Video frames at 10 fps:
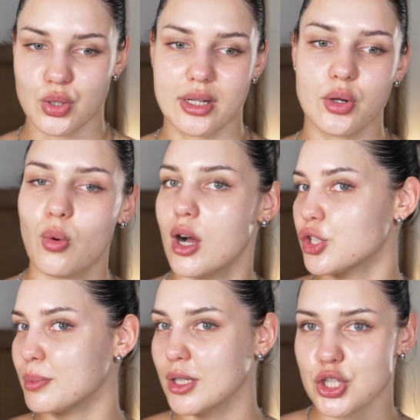Try to
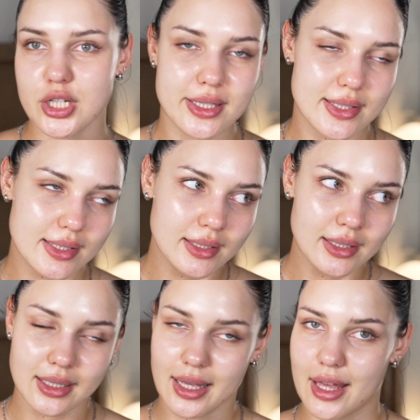wash my sheets
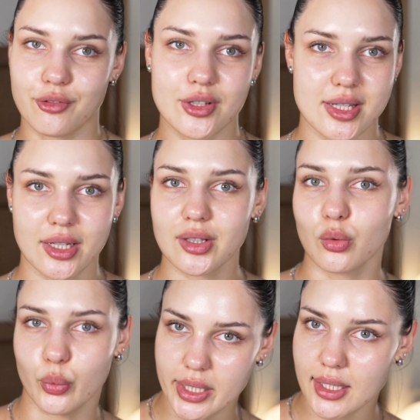every
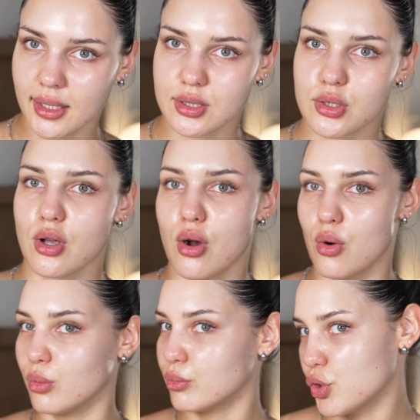single week,
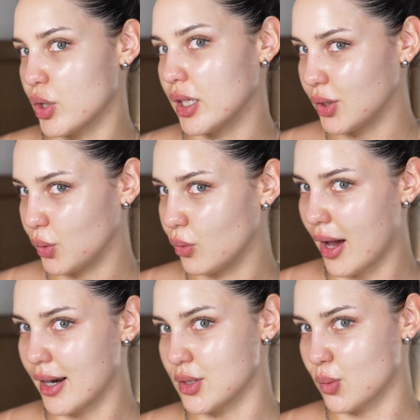so try to do
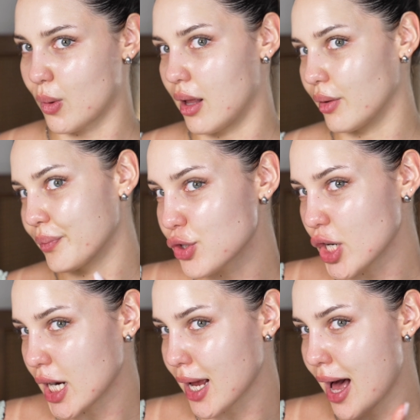that as well.
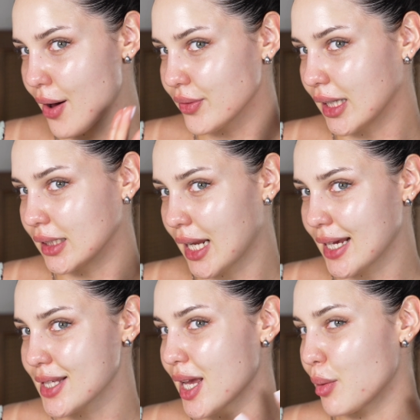Try to have that
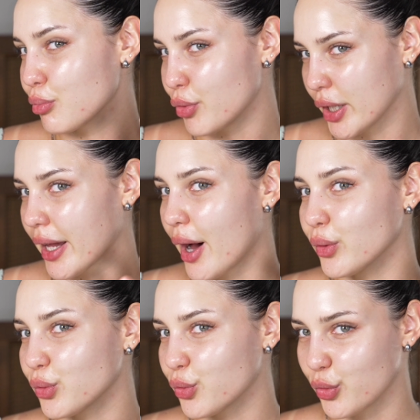nice and
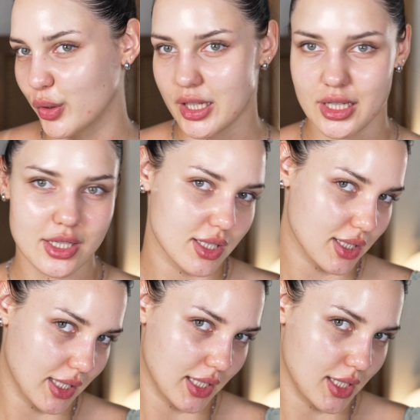breakout free
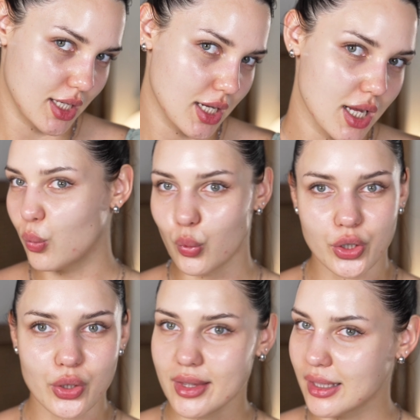skin. What
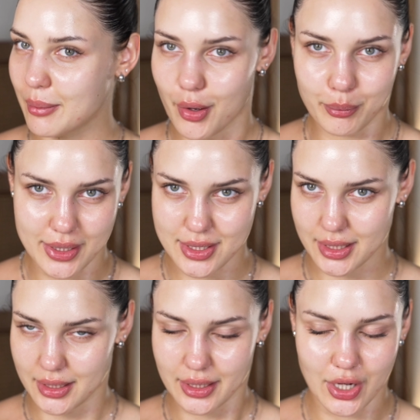do you think about my
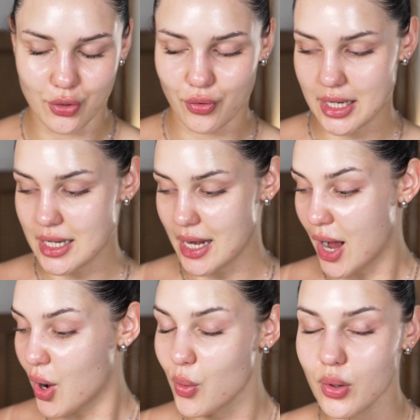skincare right
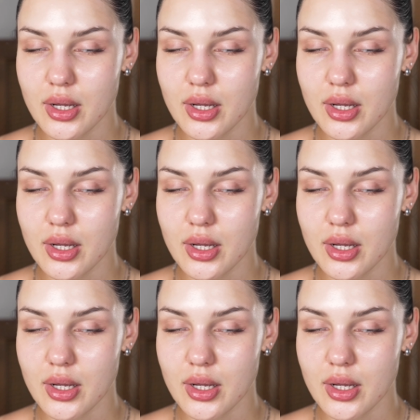now?